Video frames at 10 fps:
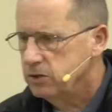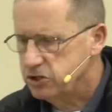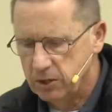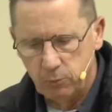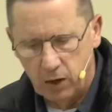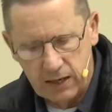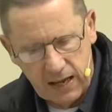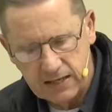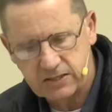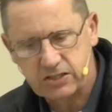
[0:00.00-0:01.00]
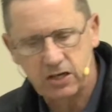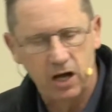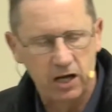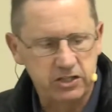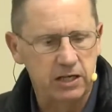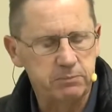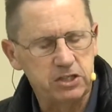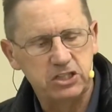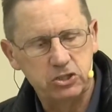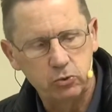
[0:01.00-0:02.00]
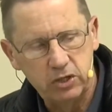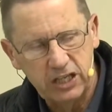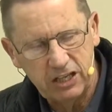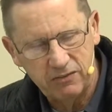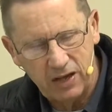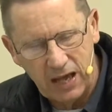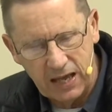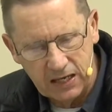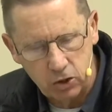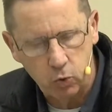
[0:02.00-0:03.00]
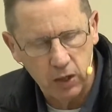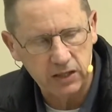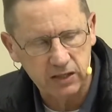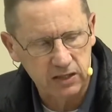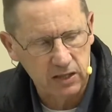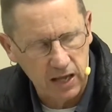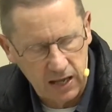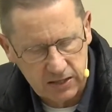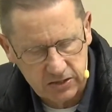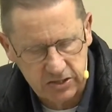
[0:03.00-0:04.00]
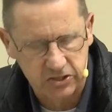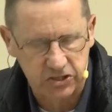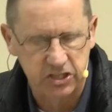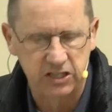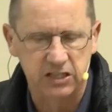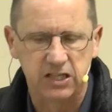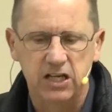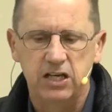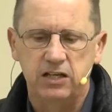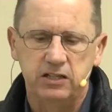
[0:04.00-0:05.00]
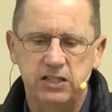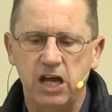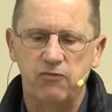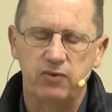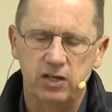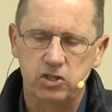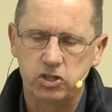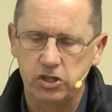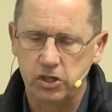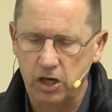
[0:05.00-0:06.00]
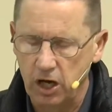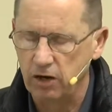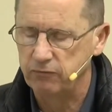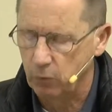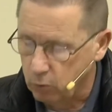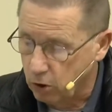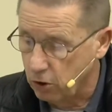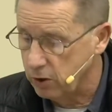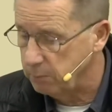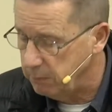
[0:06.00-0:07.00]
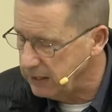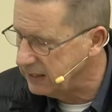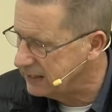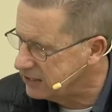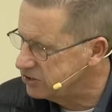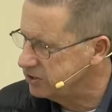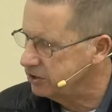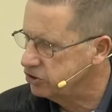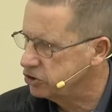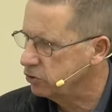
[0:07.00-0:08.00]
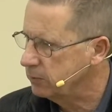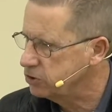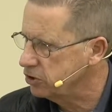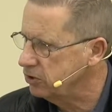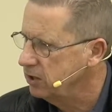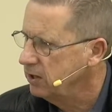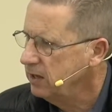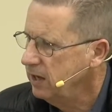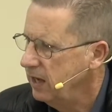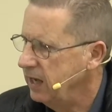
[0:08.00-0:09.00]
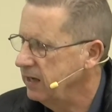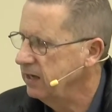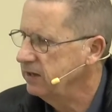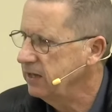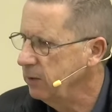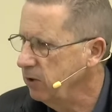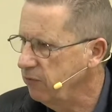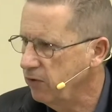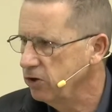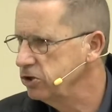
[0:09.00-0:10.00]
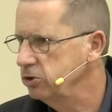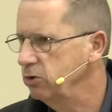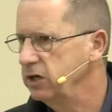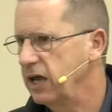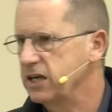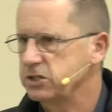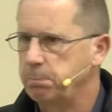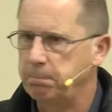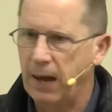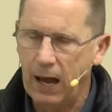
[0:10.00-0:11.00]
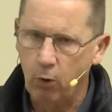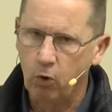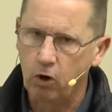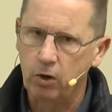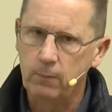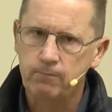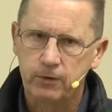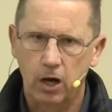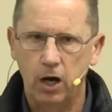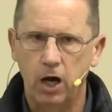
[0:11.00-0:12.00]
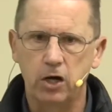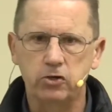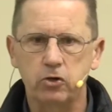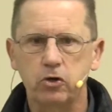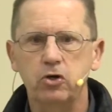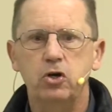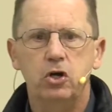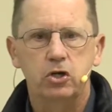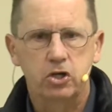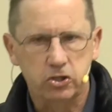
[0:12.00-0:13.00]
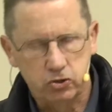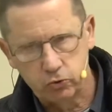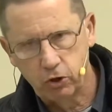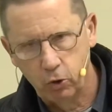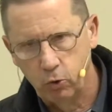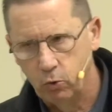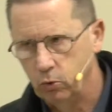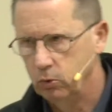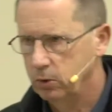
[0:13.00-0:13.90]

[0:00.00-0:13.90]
Someone has attempted to give a quick and succinct definition of the word meekness in Scripture, and they refer to it as power under control.